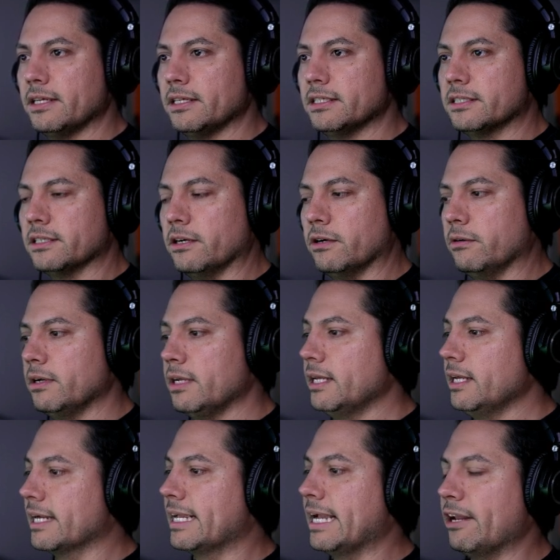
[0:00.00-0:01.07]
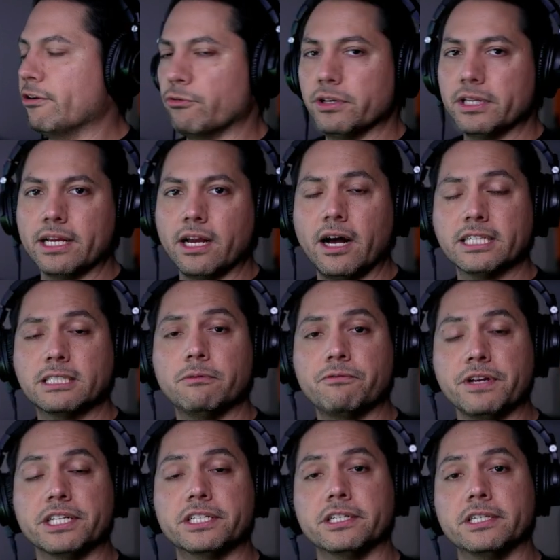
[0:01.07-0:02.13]
So again, really awesome
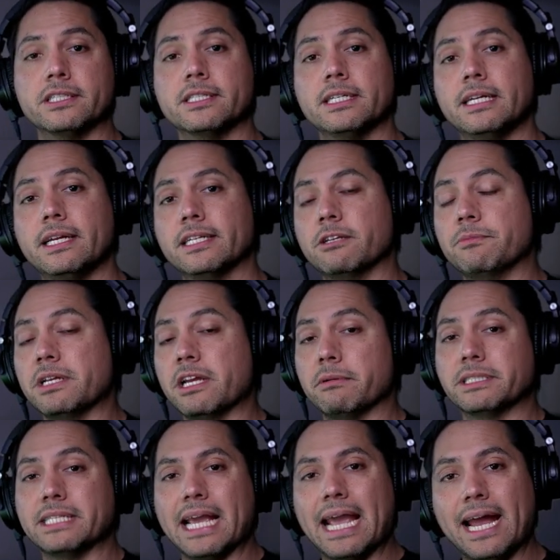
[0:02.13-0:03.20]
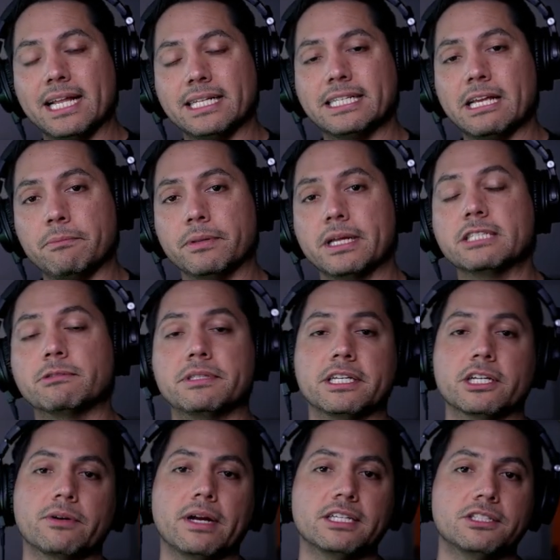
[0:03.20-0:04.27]
features to be able to edit templates
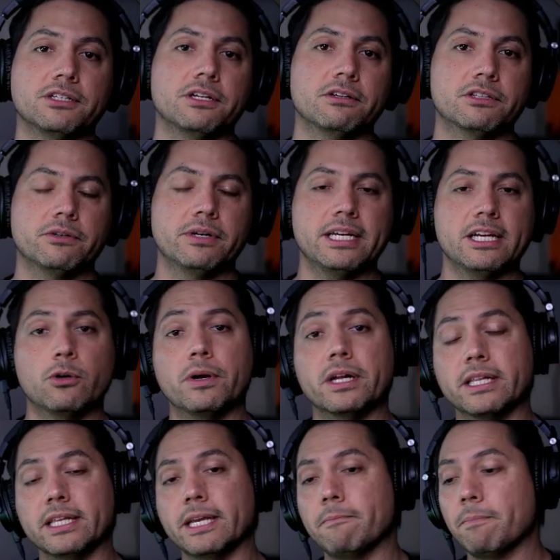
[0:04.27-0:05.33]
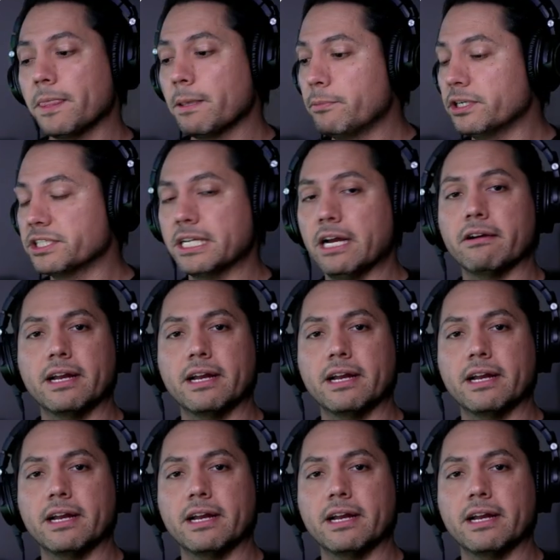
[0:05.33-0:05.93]
within Create Studio three and quickly push out